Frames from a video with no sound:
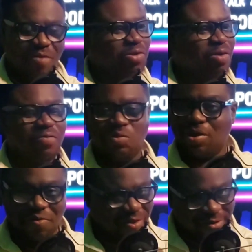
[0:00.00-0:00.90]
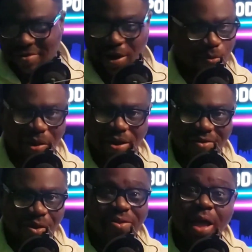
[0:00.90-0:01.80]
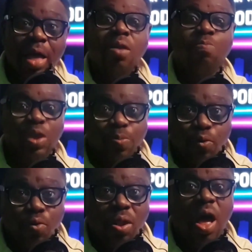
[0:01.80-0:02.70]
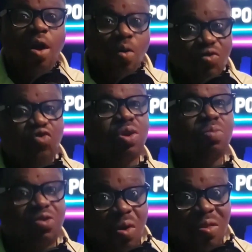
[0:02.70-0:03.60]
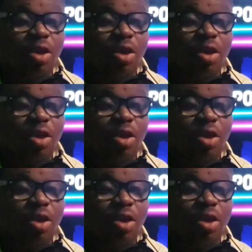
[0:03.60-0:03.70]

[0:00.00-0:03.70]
even if the radio stations are not playing the songs, people are going to stream the songs.